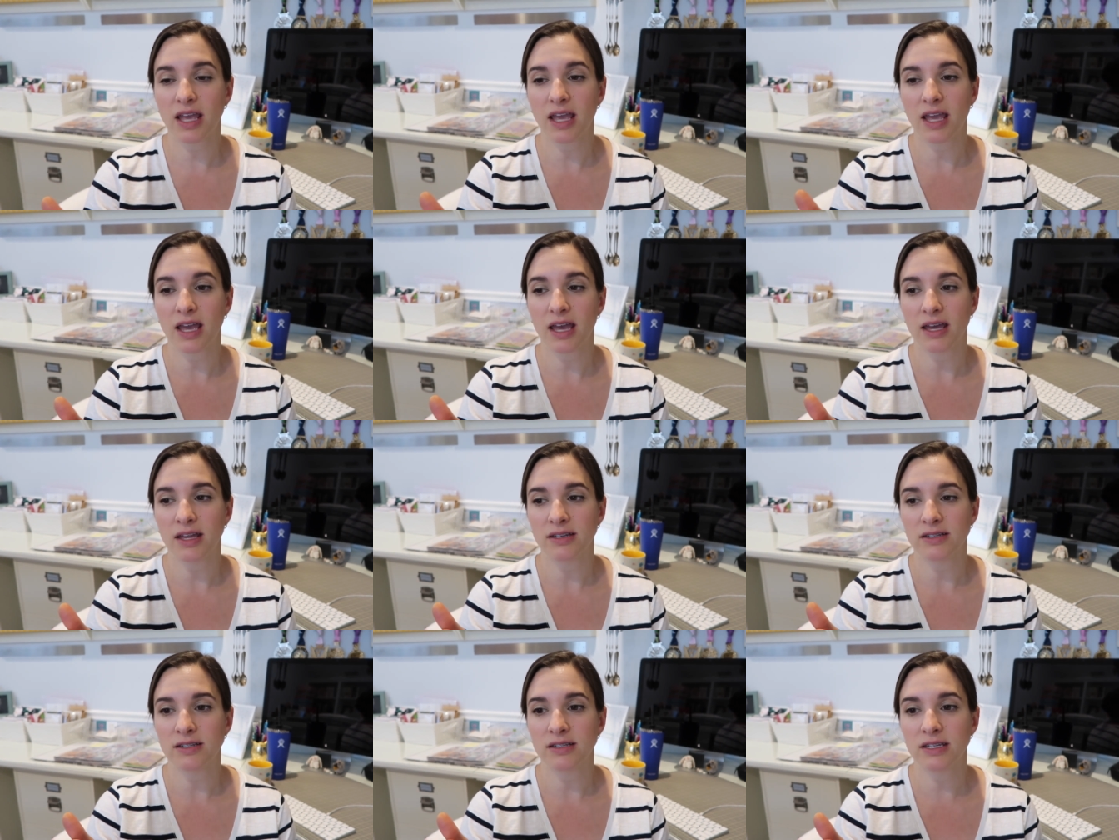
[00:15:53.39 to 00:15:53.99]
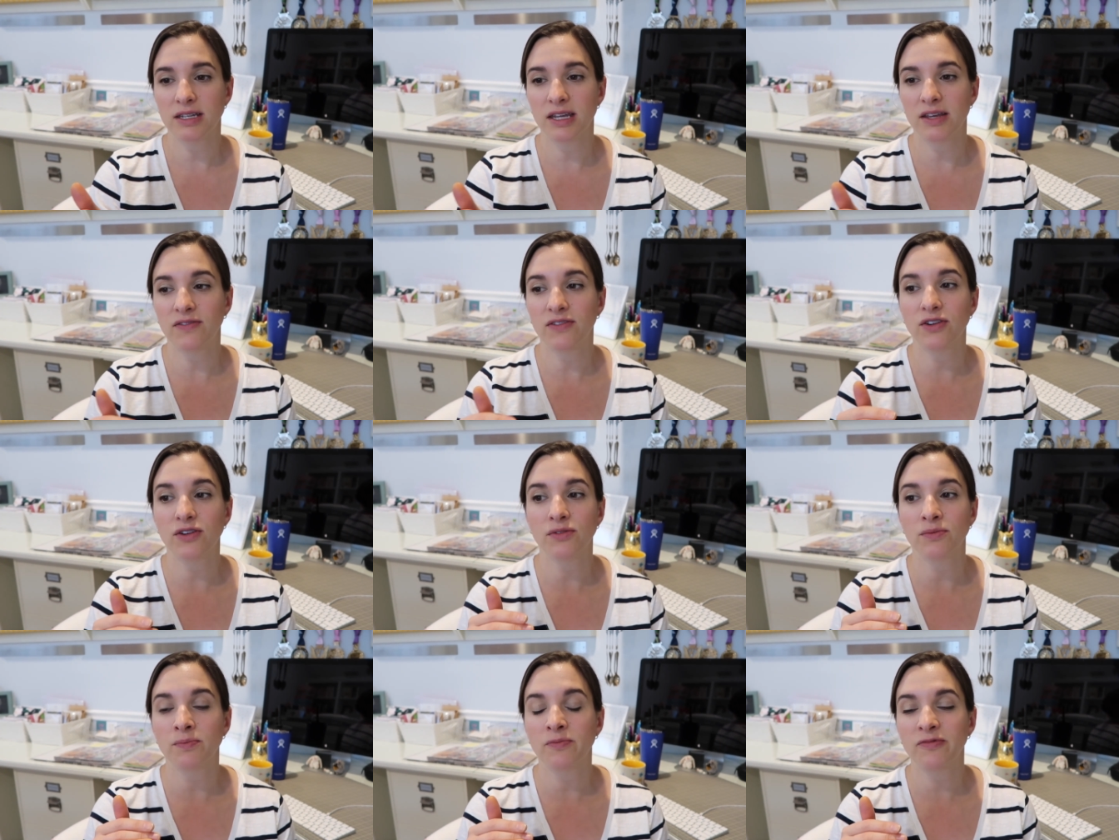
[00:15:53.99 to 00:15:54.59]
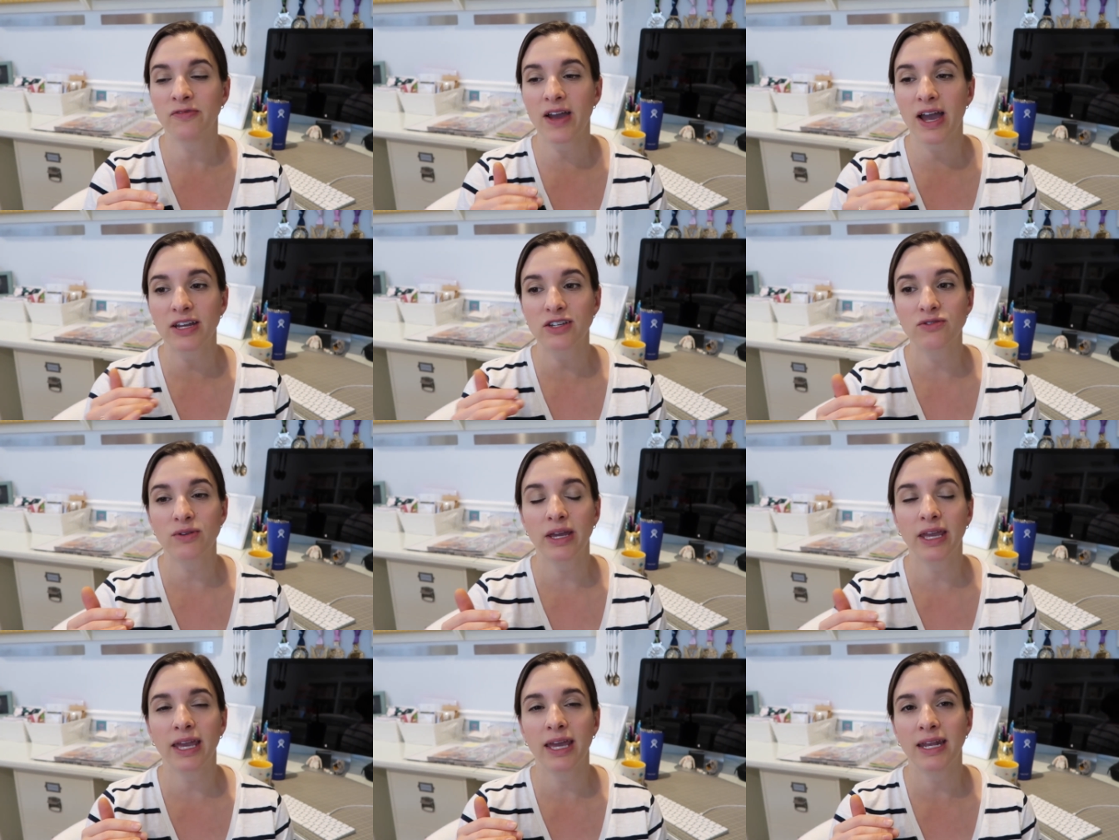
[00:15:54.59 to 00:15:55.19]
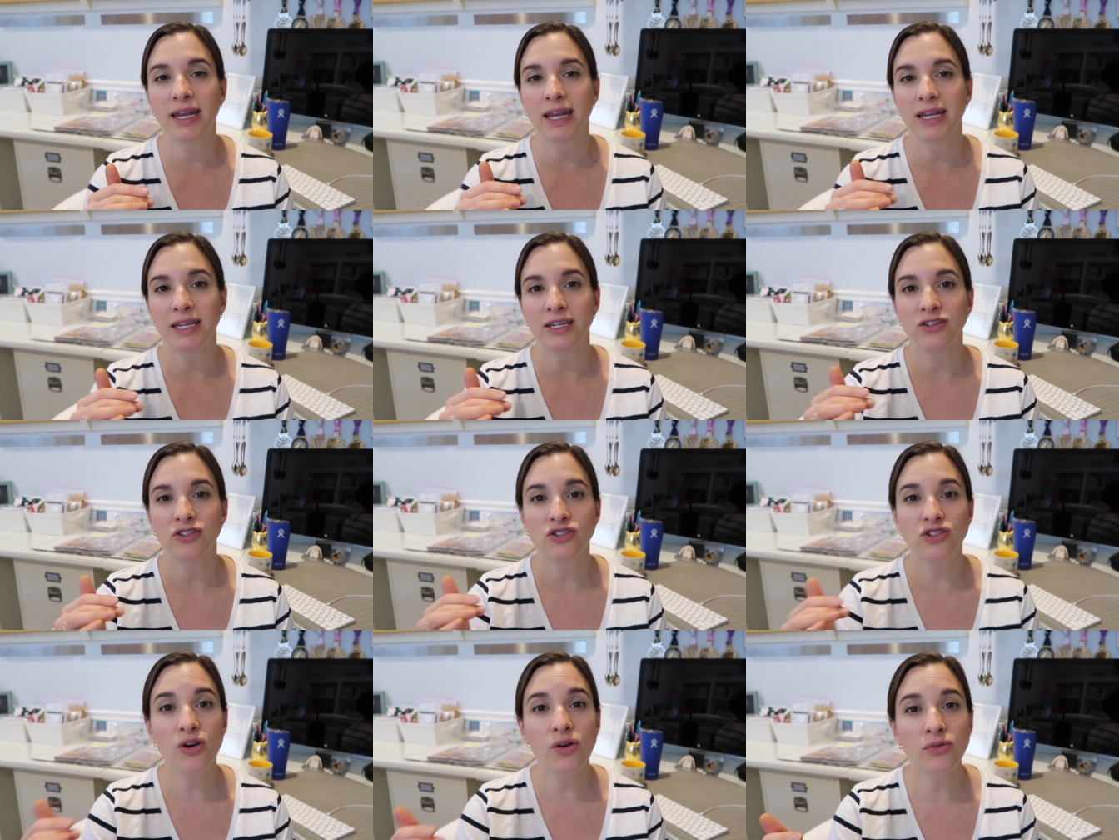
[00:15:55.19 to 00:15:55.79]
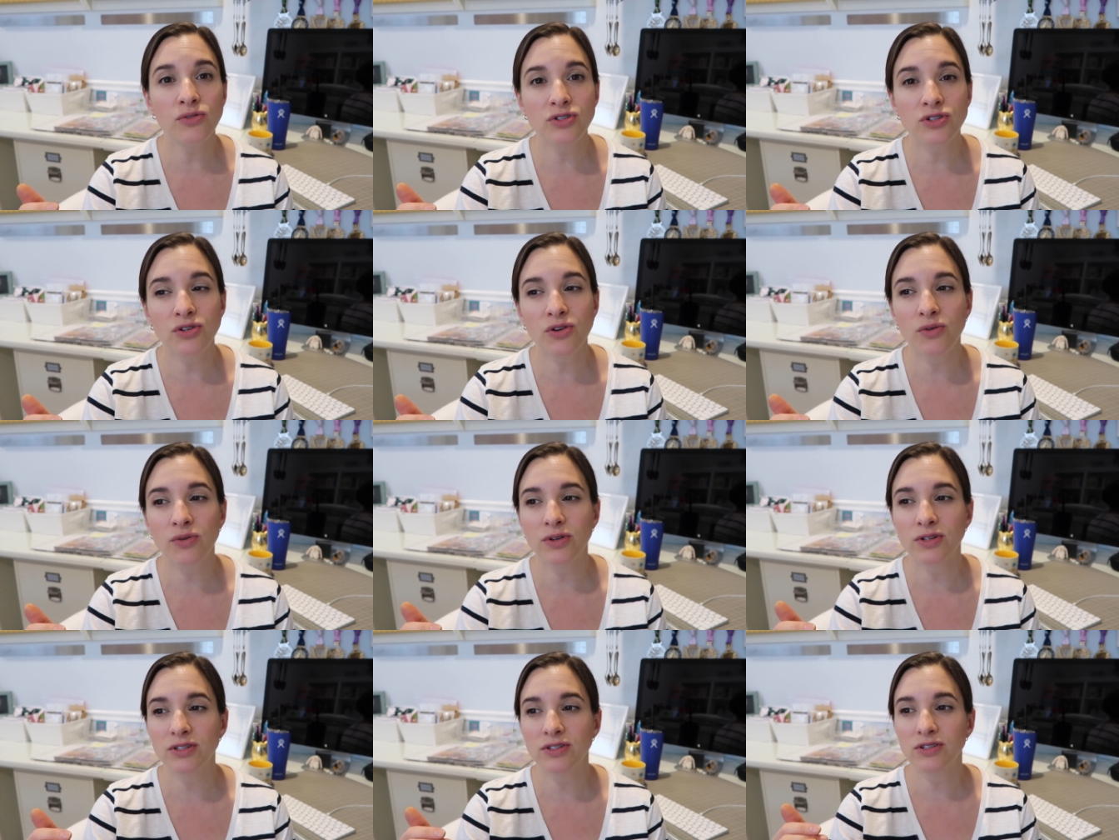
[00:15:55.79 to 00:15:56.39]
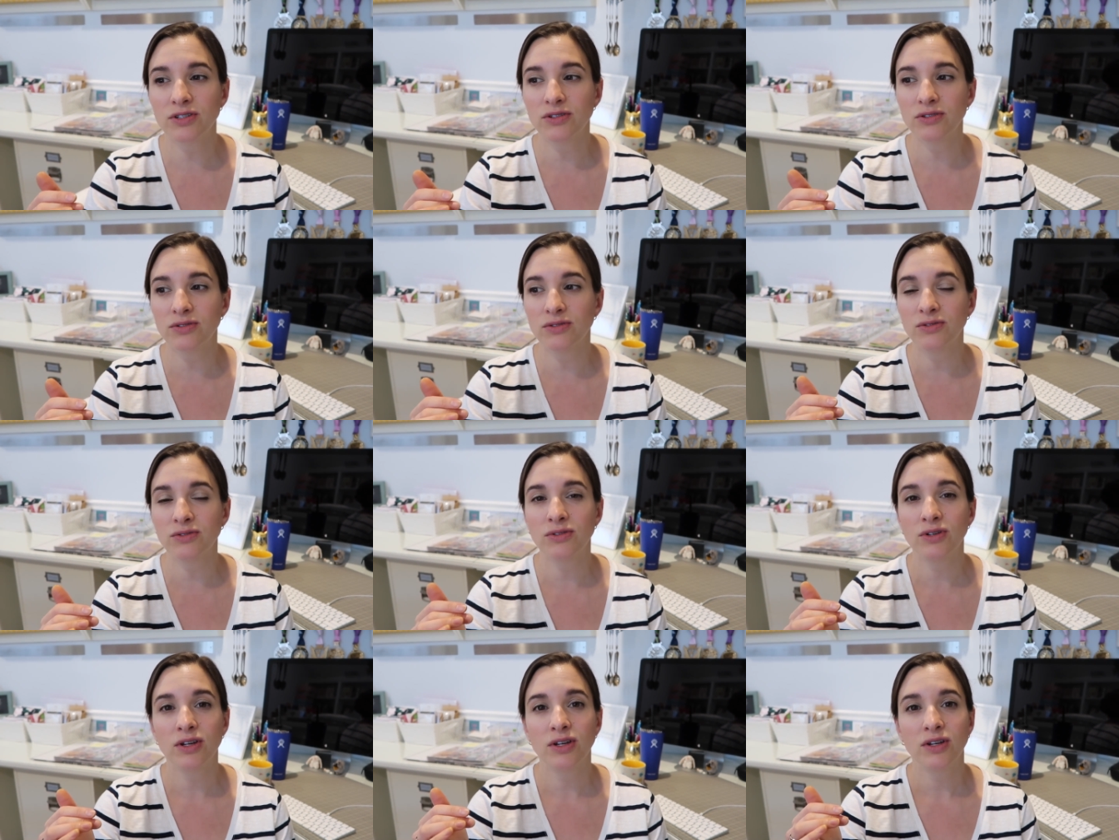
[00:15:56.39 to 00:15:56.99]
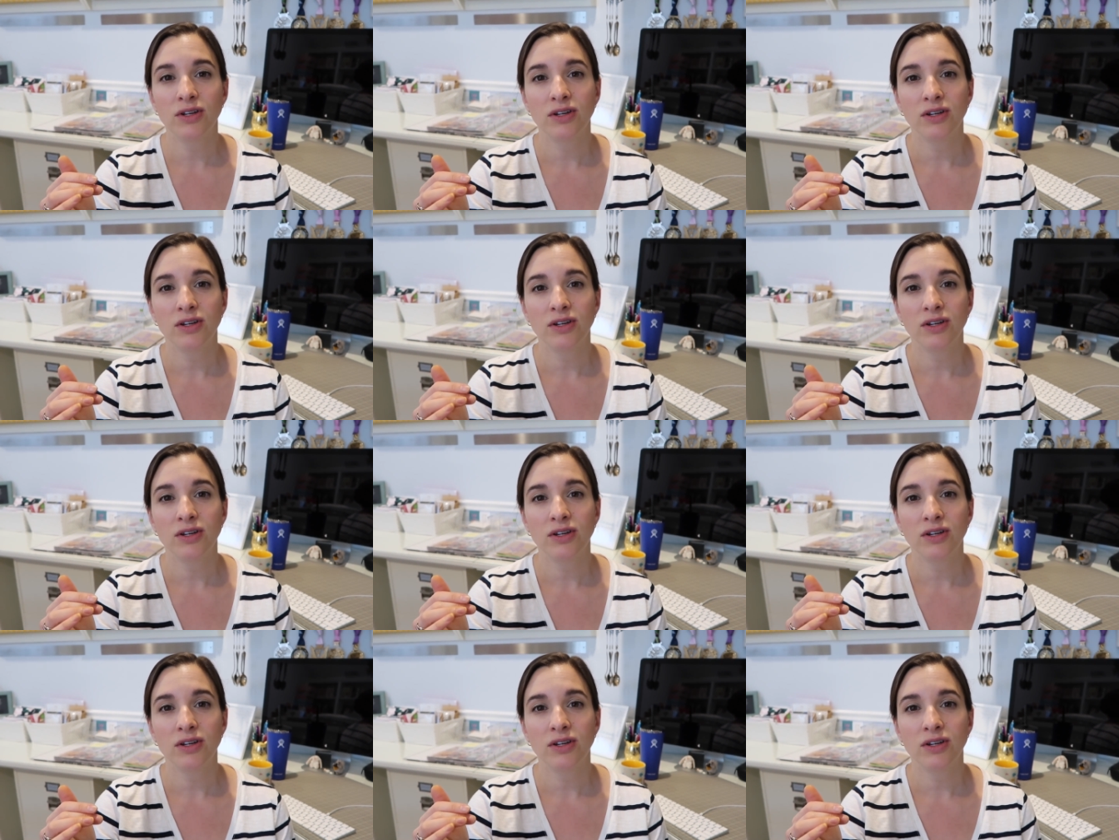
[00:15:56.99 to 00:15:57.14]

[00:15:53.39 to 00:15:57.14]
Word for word: and if you're factoring in any shows you're going to